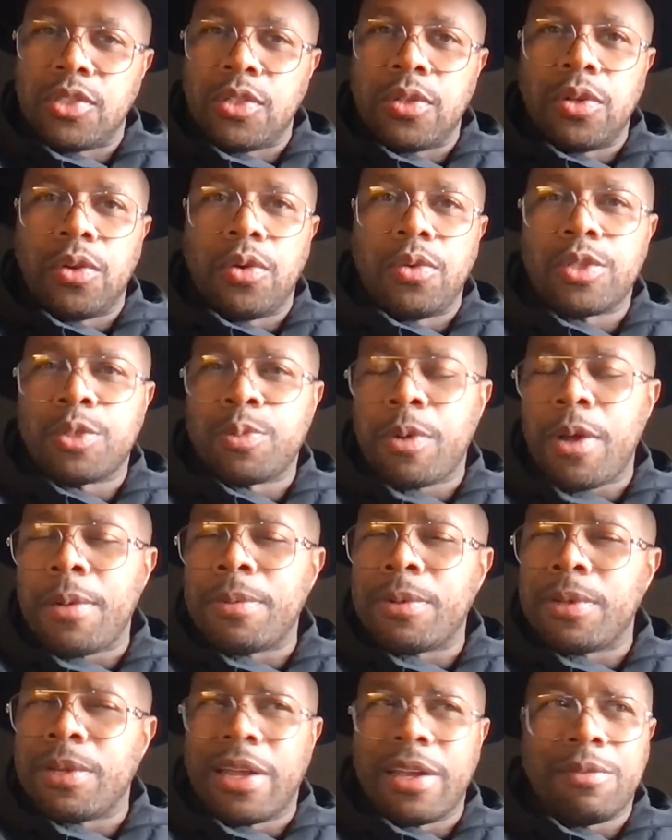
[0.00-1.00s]
You know, it's
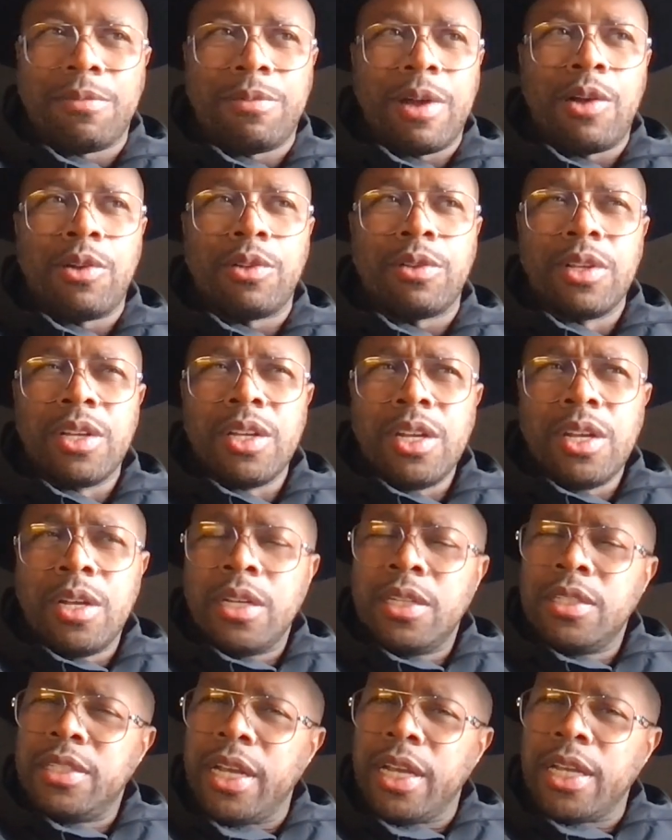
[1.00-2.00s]
probably like about
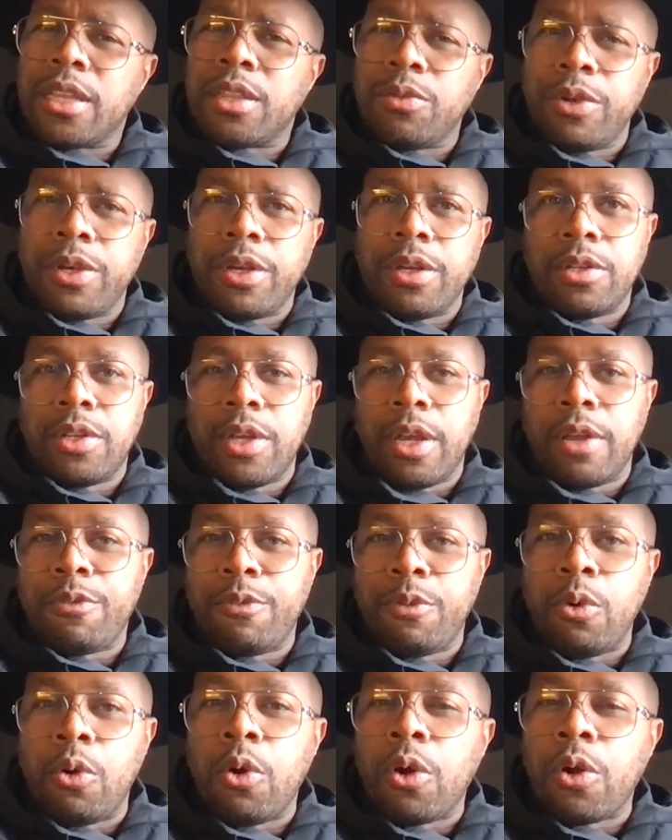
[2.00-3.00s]
day 3 or day
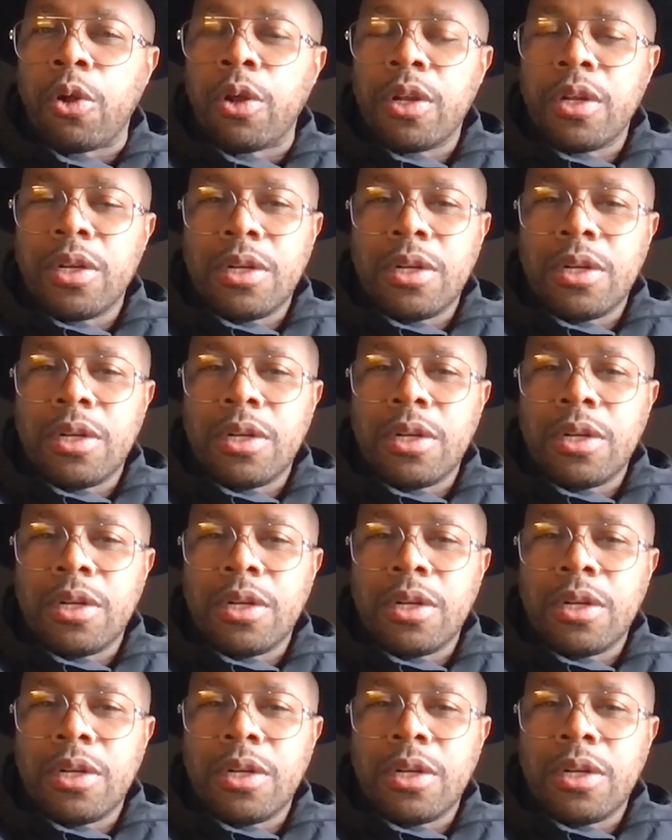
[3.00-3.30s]
4.